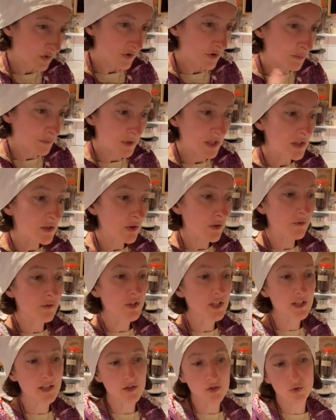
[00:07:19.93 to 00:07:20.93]
the speed
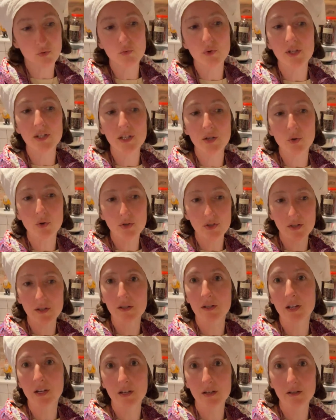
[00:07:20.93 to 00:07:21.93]
of it is already
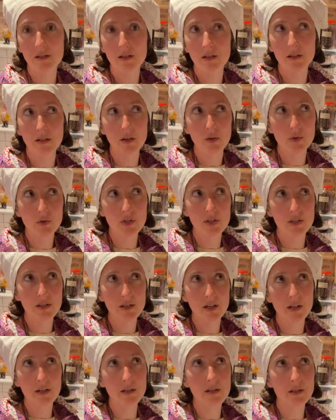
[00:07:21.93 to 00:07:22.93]

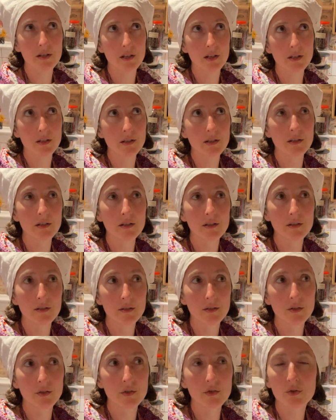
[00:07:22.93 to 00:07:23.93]
oxidating
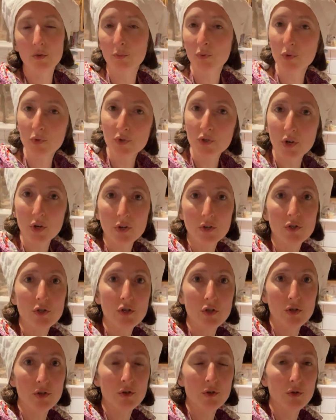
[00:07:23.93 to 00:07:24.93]
the
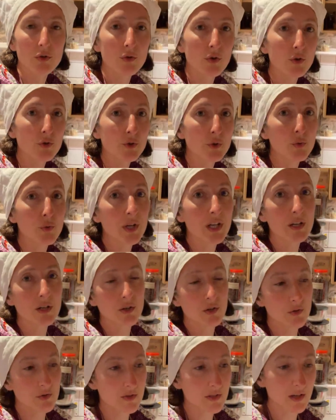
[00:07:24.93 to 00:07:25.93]
product a lot
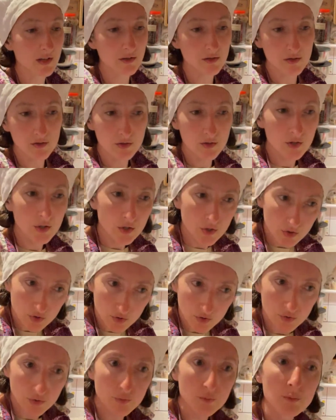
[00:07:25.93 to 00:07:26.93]
quicker than
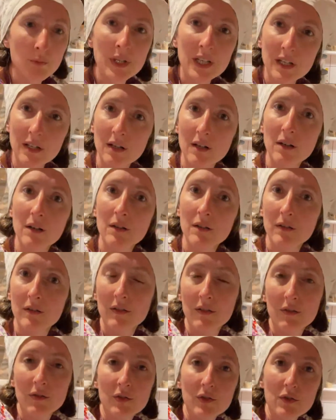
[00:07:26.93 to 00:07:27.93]
a mill.
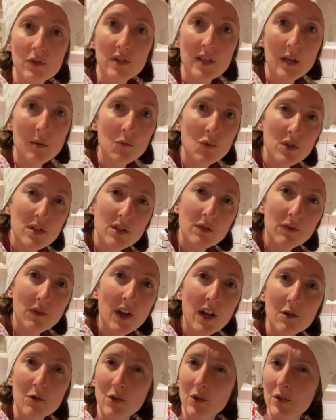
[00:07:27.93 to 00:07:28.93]
Same with
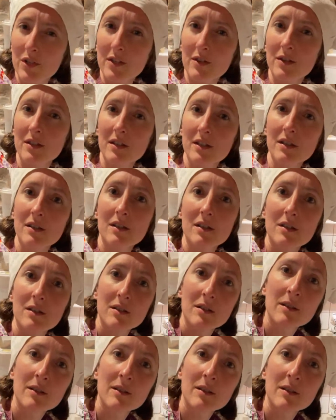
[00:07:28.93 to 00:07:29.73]
flour, isn't it?